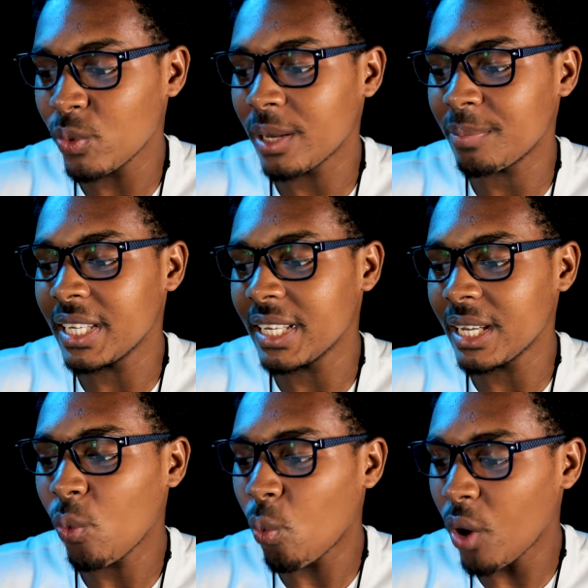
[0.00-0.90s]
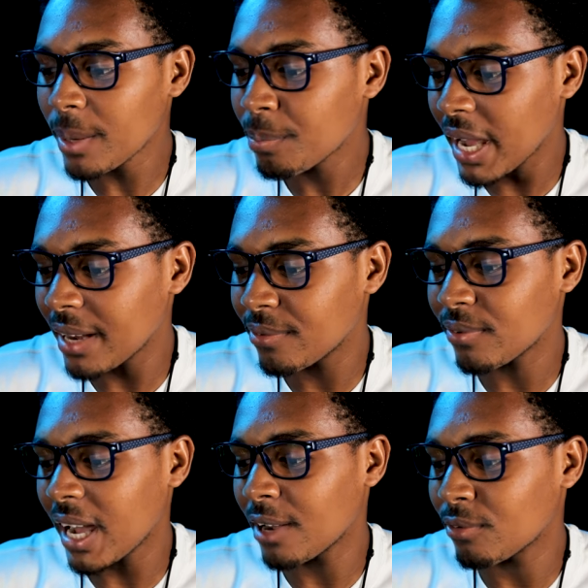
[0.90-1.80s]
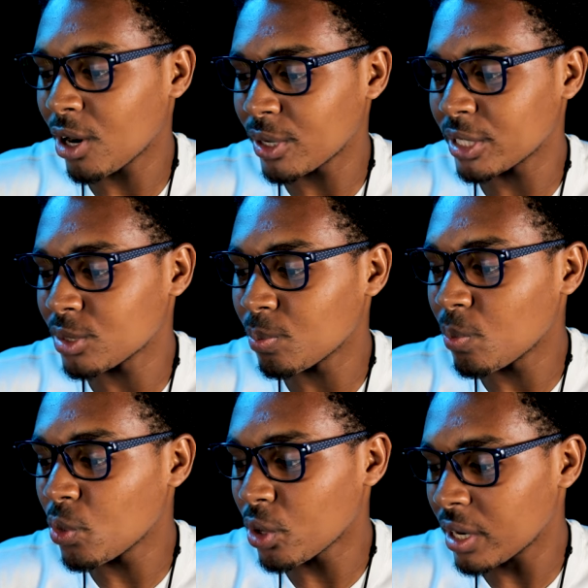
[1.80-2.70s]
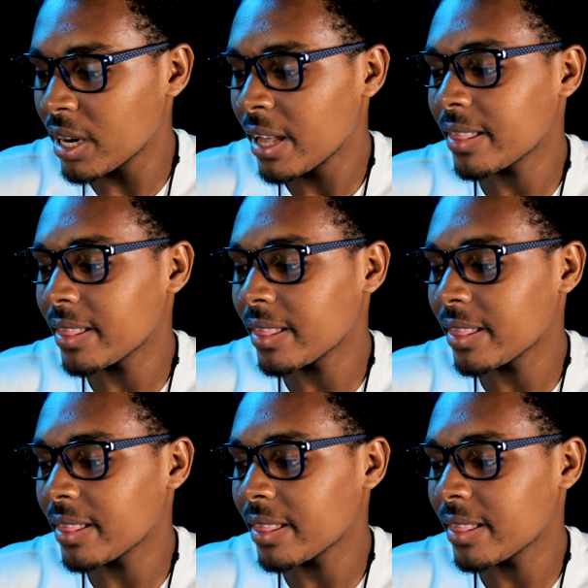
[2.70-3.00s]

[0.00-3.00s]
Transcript: will be 1.5 hours more